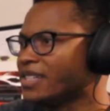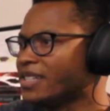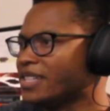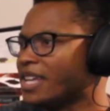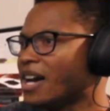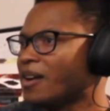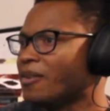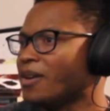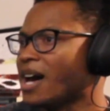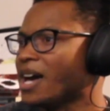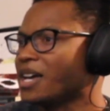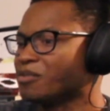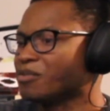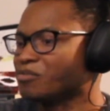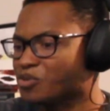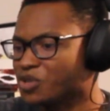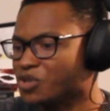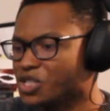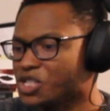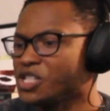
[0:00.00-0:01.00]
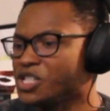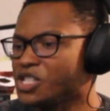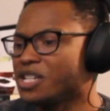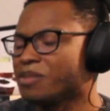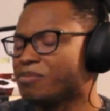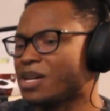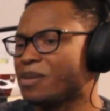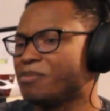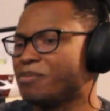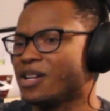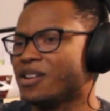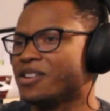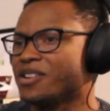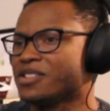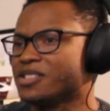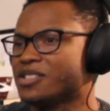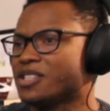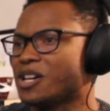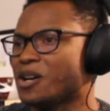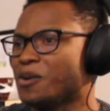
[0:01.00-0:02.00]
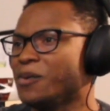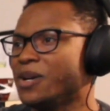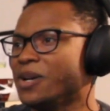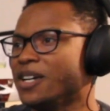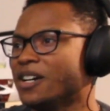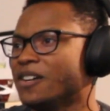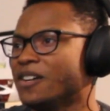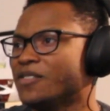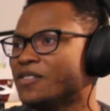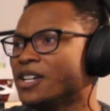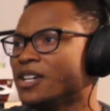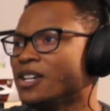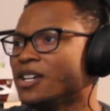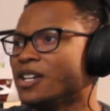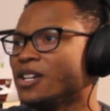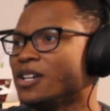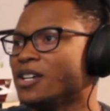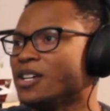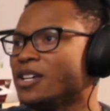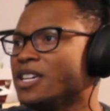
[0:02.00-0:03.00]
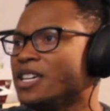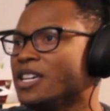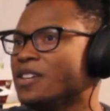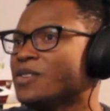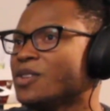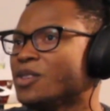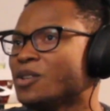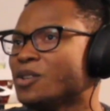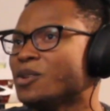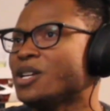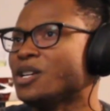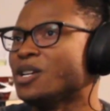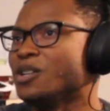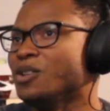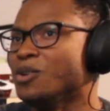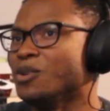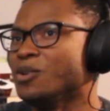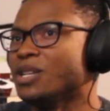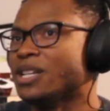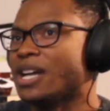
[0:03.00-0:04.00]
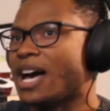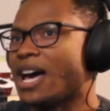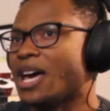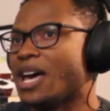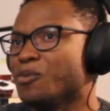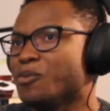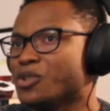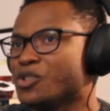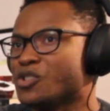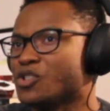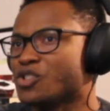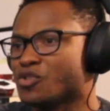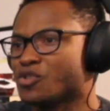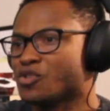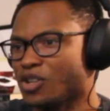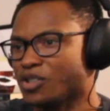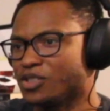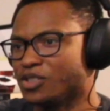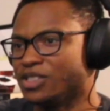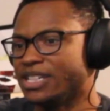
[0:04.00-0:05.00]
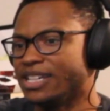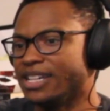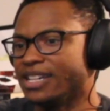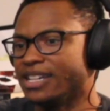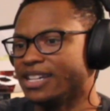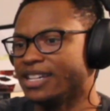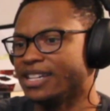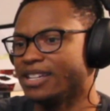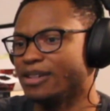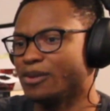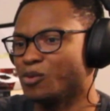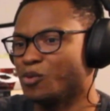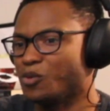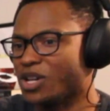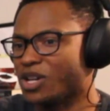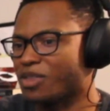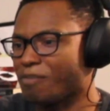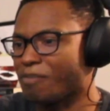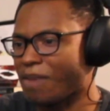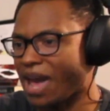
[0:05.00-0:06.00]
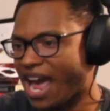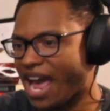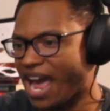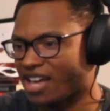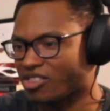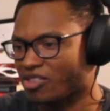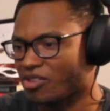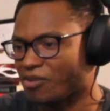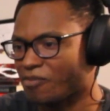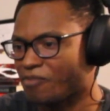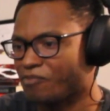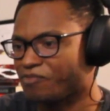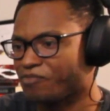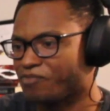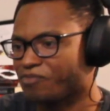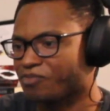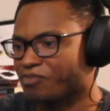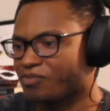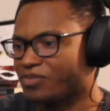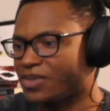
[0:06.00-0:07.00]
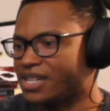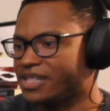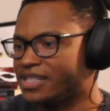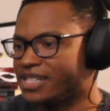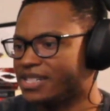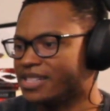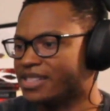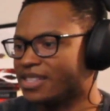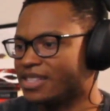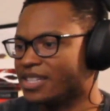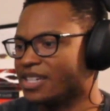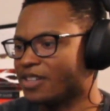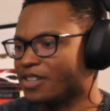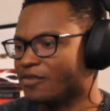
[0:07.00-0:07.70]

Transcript: Now, I appreciate my parents in that way of, even though they knew that I was struggling with math, they didn't think